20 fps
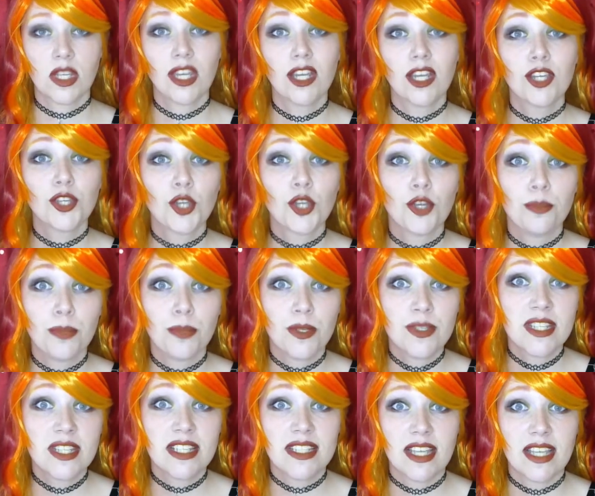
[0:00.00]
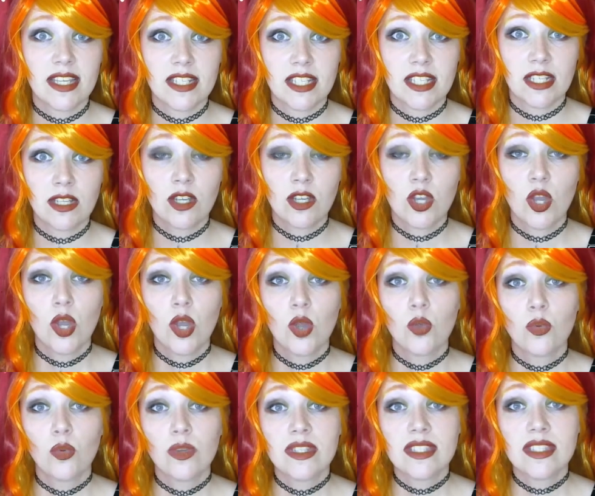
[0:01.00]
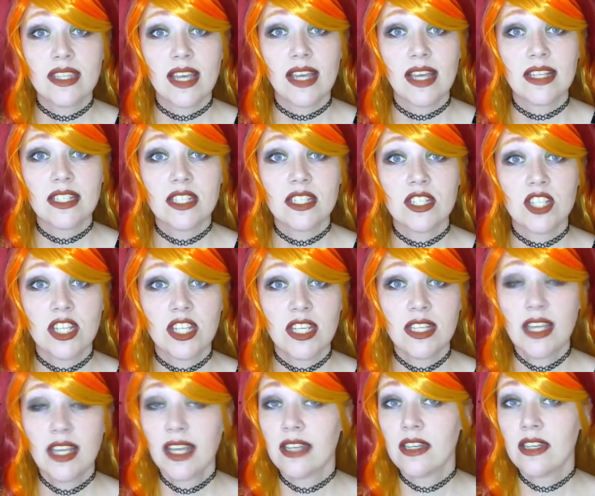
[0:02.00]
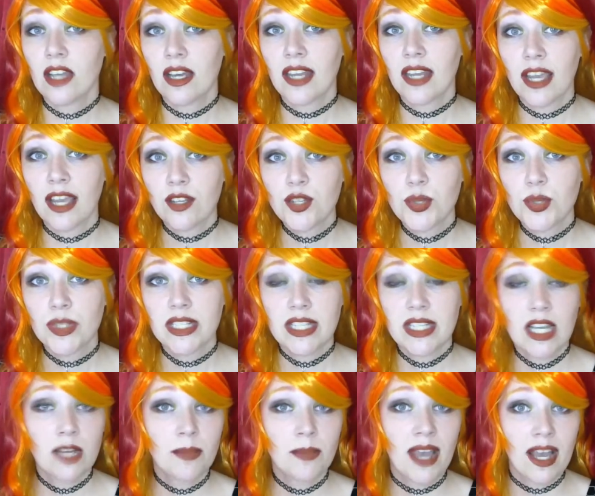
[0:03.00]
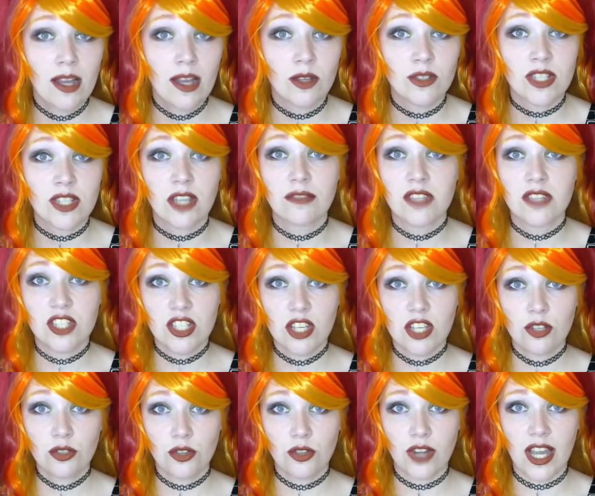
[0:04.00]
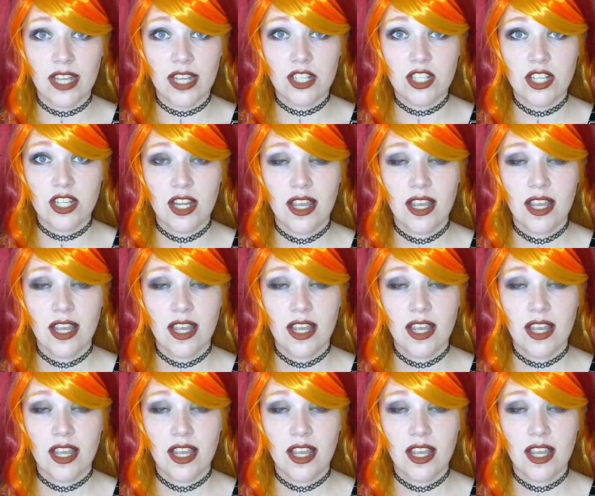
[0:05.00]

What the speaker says: Kurt Busiek's idea was that Jean had not actually come out of the shuttle crash,